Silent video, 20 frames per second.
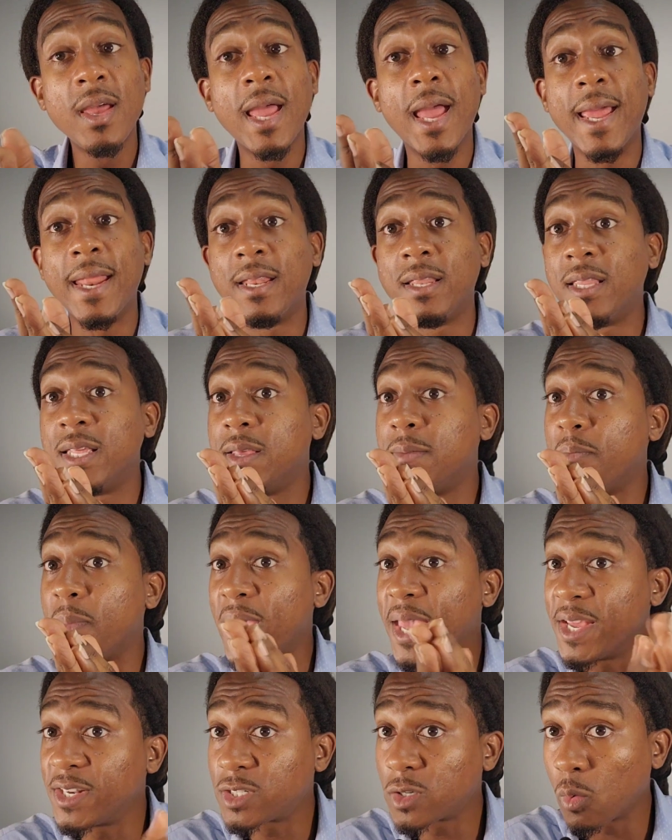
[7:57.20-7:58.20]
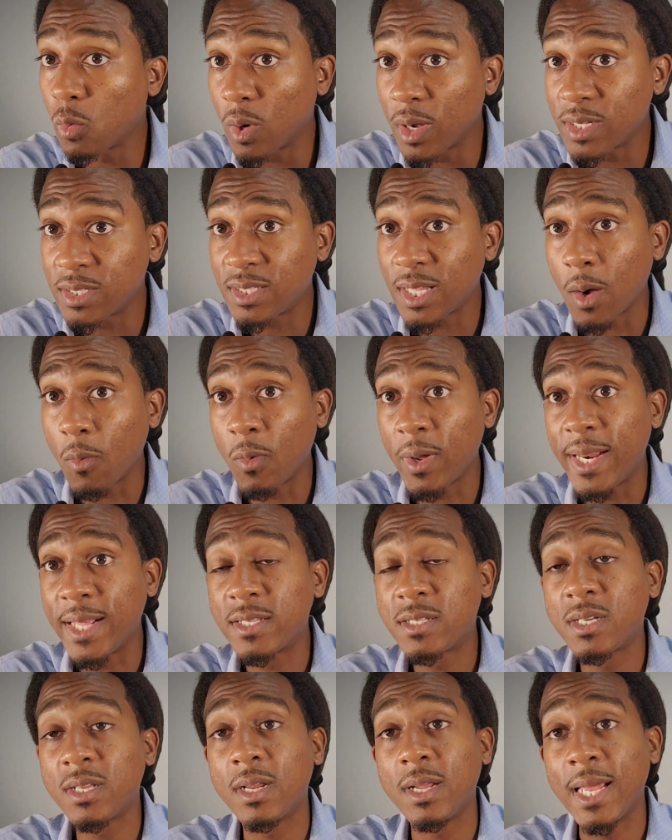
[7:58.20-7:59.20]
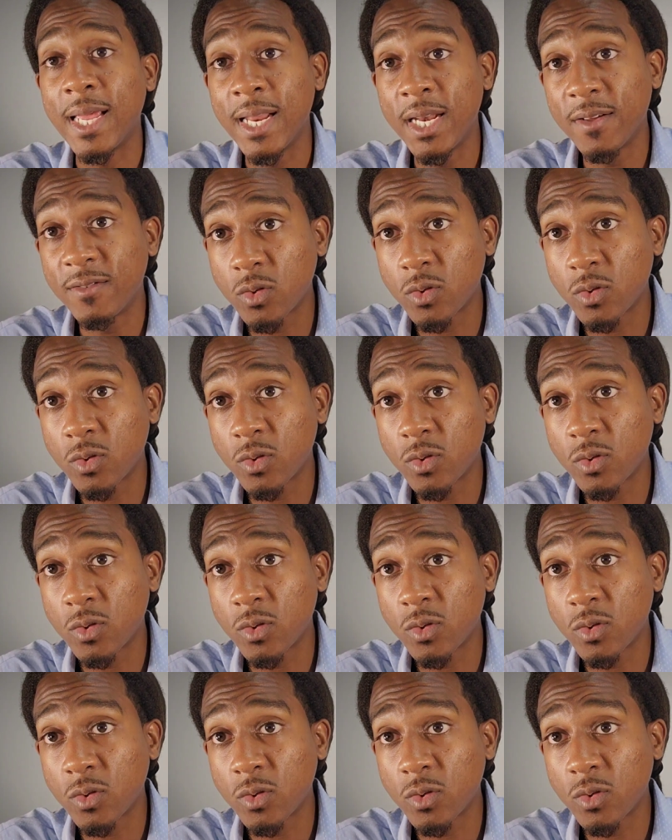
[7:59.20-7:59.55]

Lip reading: And the major ones that went into the end of